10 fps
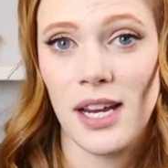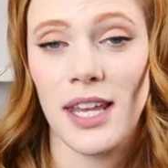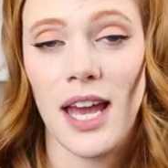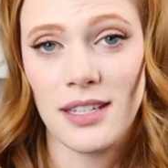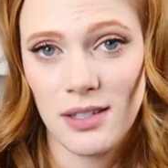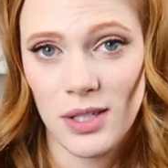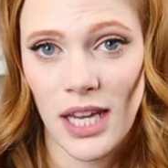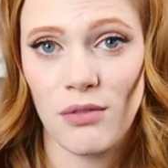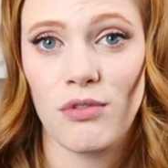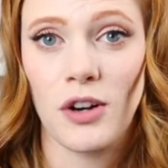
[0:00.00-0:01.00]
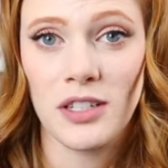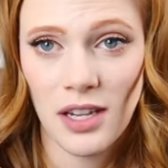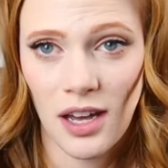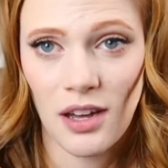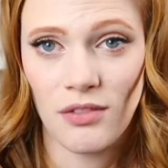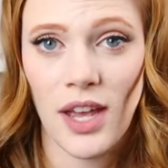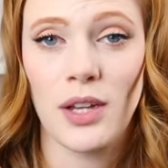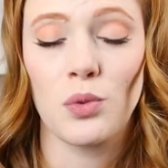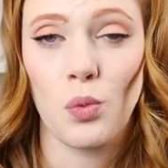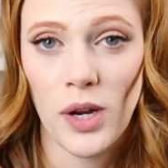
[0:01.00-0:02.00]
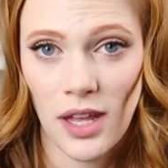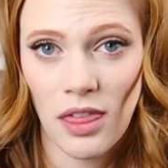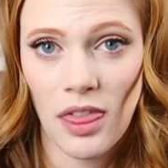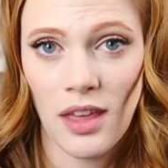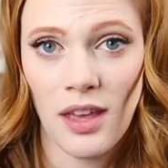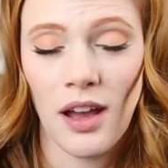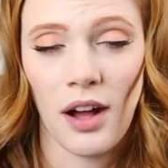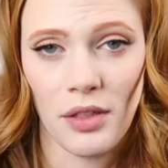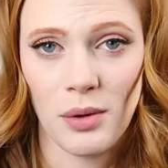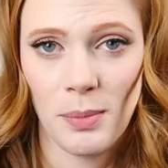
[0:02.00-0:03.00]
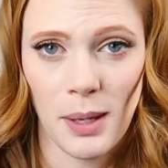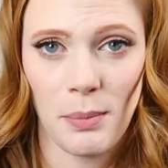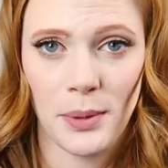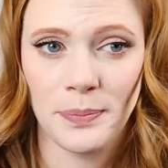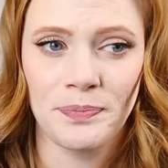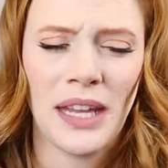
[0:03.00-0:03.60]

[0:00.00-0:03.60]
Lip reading: And yes, in front of and with other people.